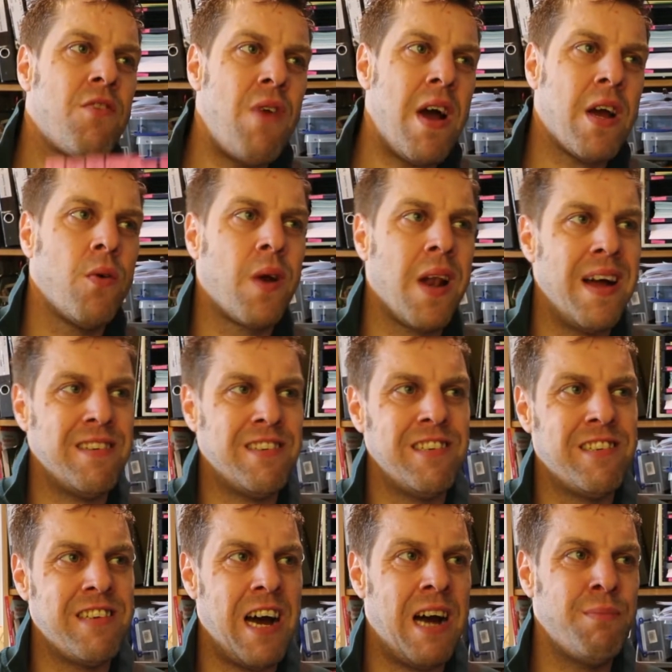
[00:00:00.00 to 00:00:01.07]
a record
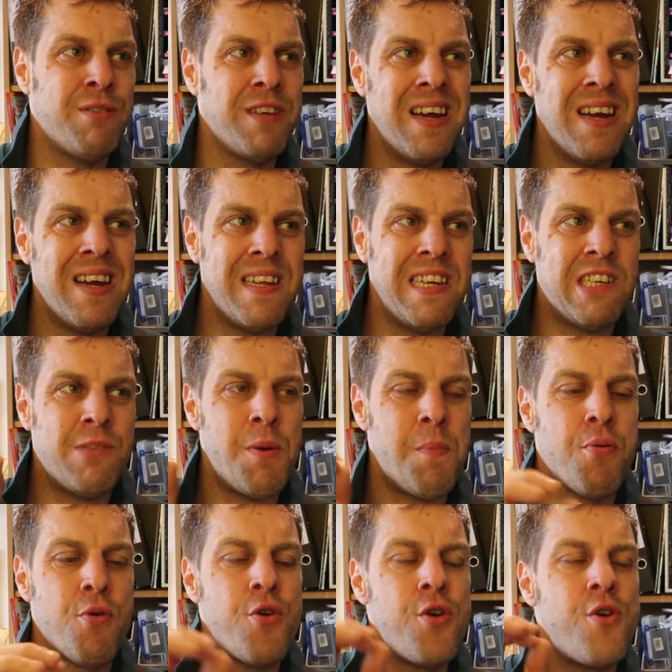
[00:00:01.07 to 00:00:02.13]
collection tabs. They need to be
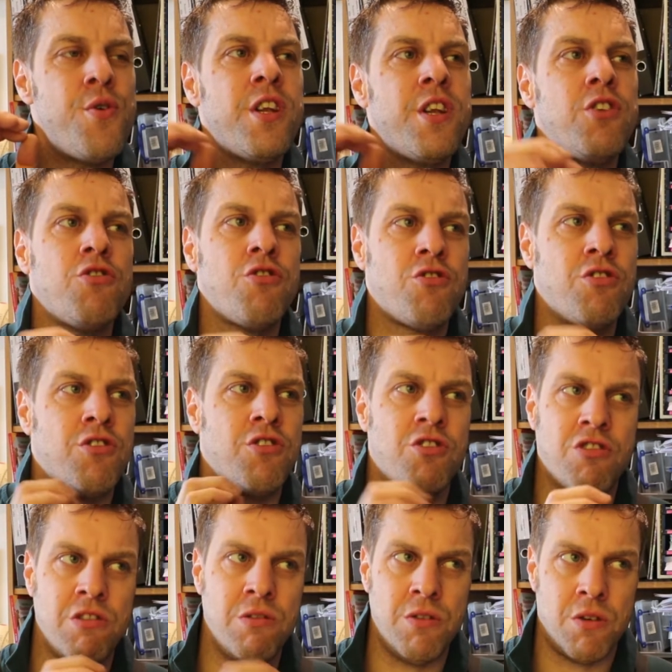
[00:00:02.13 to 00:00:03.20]
pruned and adjusted to
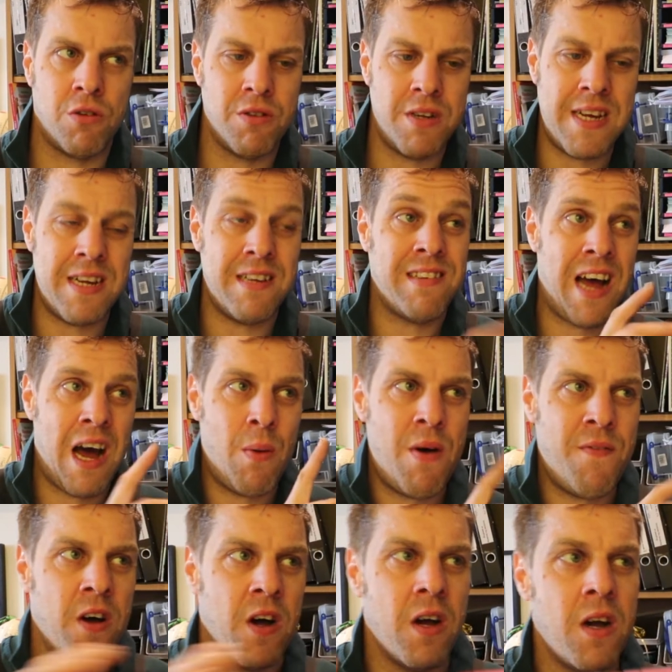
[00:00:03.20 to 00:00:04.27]
suit your needs.
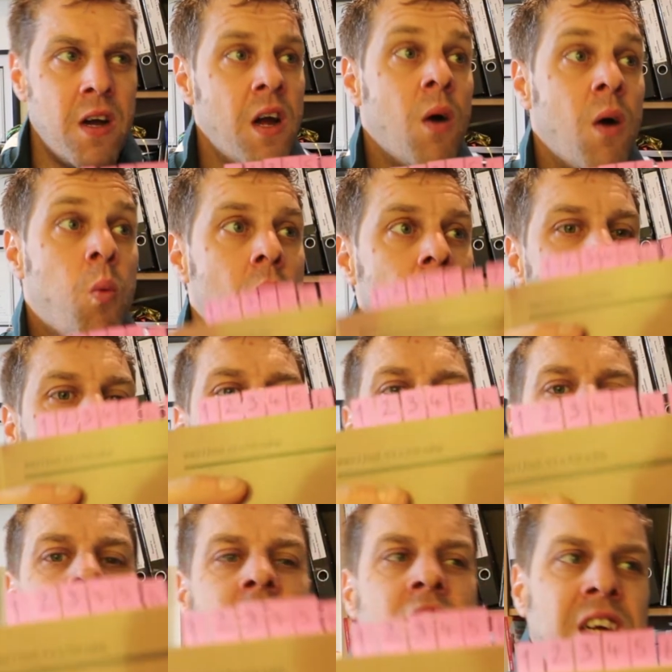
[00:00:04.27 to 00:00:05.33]
However, one
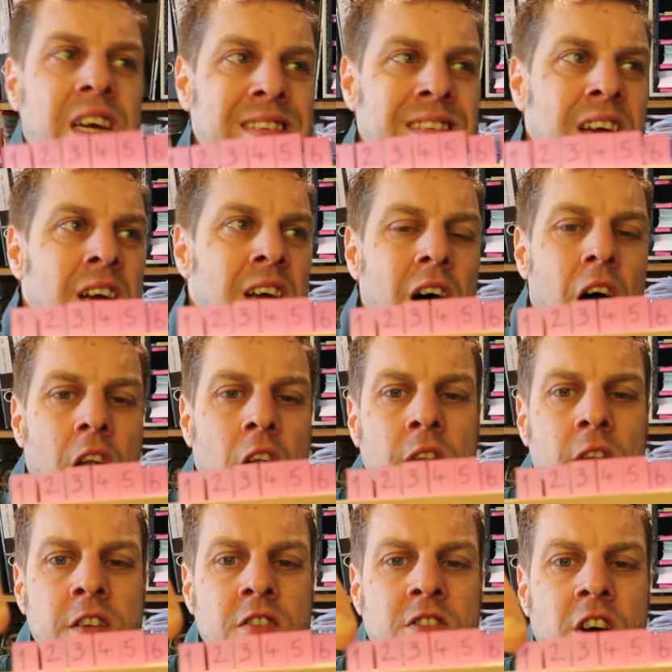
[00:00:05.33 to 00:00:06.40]
constant is,
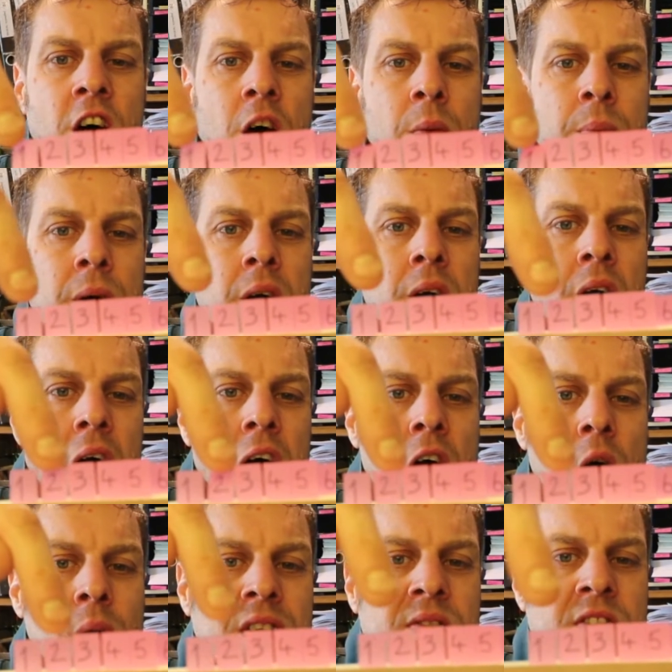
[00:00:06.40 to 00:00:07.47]
along the top, I
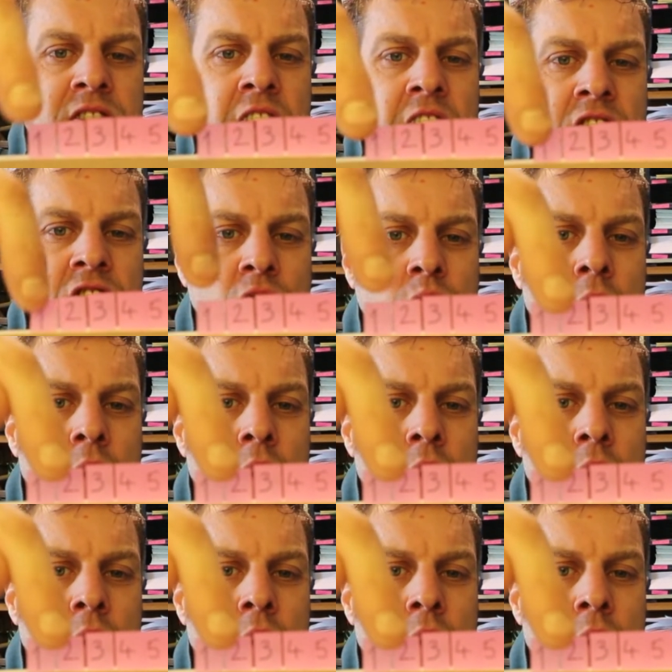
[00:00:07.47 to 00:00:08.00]
always have the sections